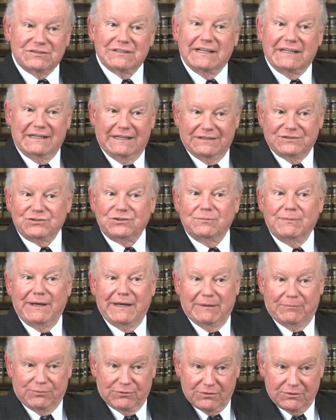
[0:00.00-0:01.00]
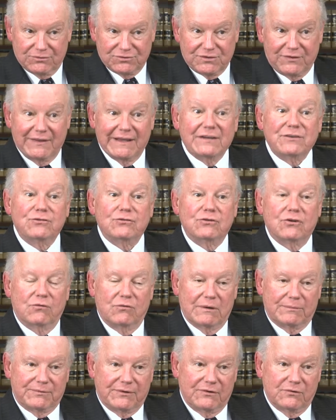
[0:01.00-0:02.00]
say, Yes, you may approach. Then you
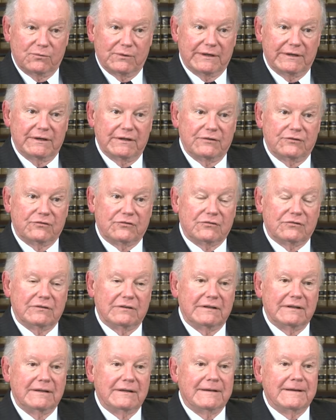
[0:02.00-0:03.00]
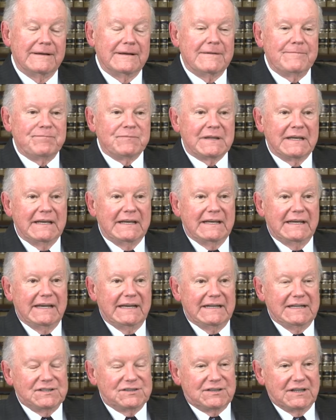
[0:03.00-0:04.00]
go up to the witness.
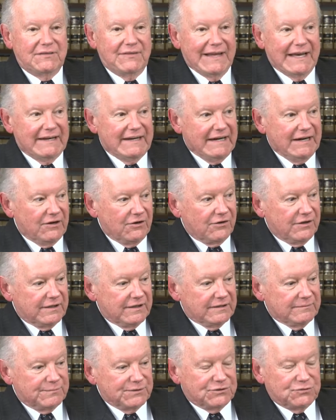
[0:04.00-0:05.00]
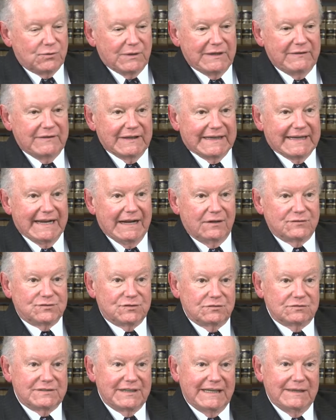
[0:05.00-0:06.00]
And he said, That area between the
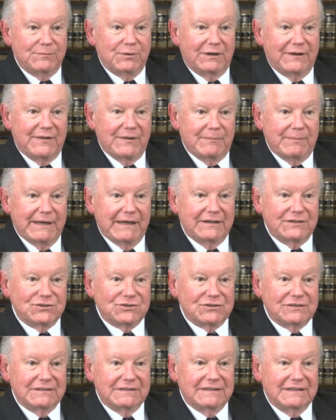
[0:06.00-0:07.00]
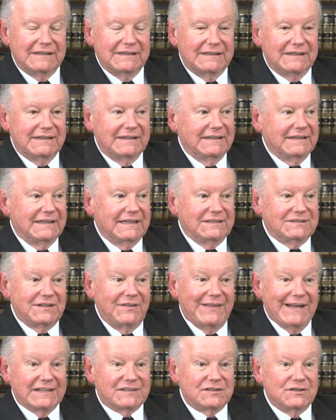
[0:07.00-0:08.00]
counsel table and the bench, he
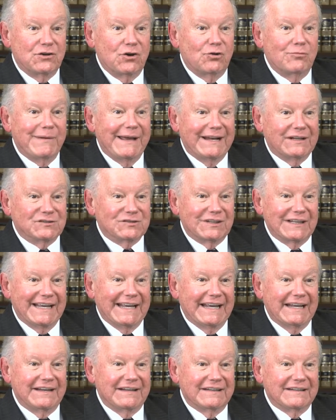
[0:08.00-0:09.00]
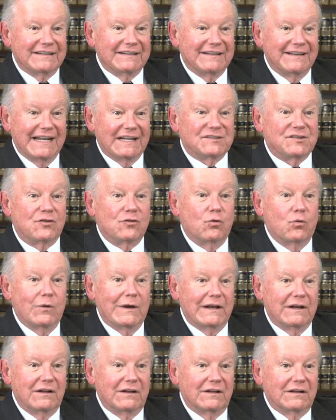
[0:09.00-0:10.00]
said, That's no man's land. That's the
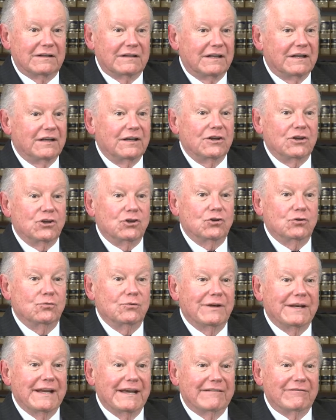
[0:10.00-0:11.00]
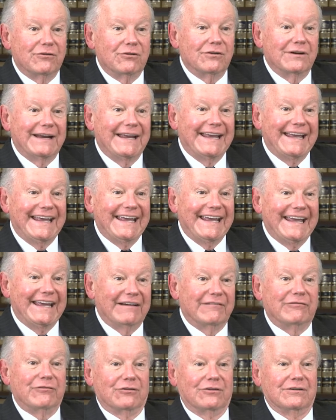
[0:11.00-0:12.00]
well. You never,
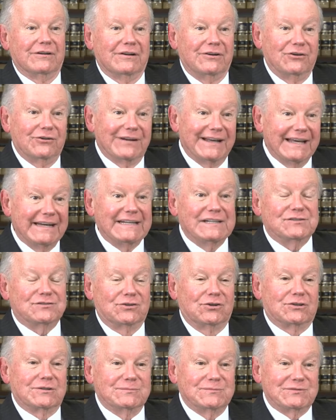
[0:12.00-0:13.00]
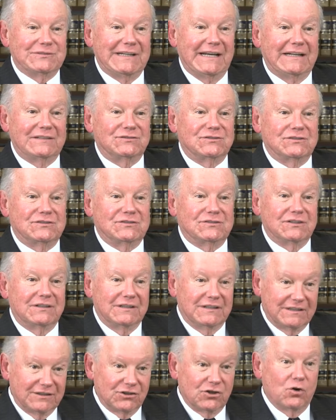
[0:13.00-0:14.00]
ever, under any circumstances,
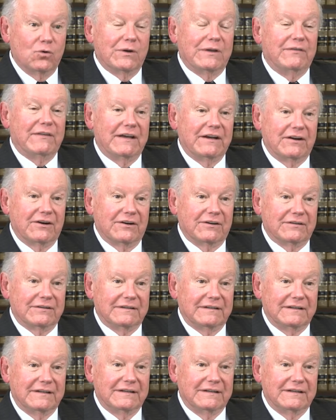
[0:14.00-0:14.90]
go in there.